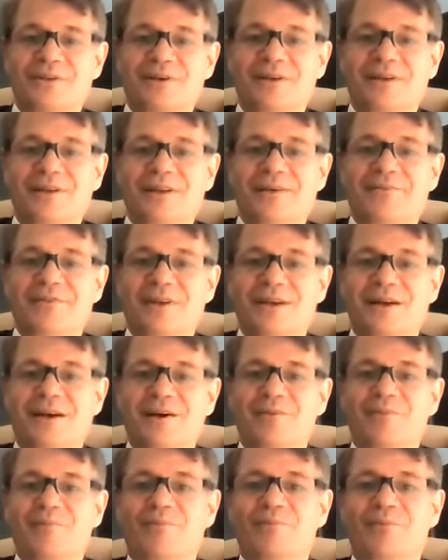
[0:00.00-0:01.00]

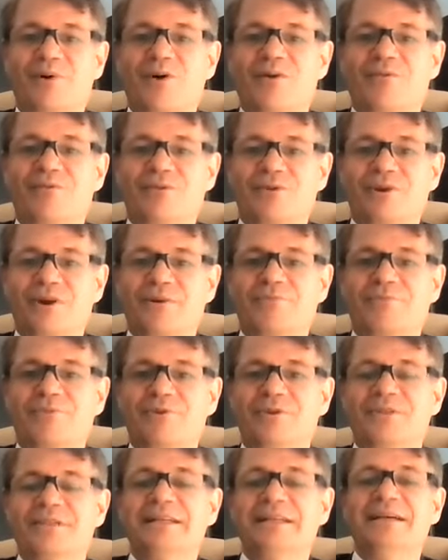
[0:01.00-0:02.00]
Olivia Pulverin,
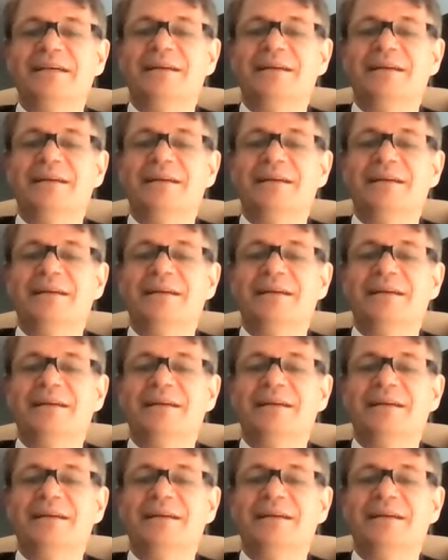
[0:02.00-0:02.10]
for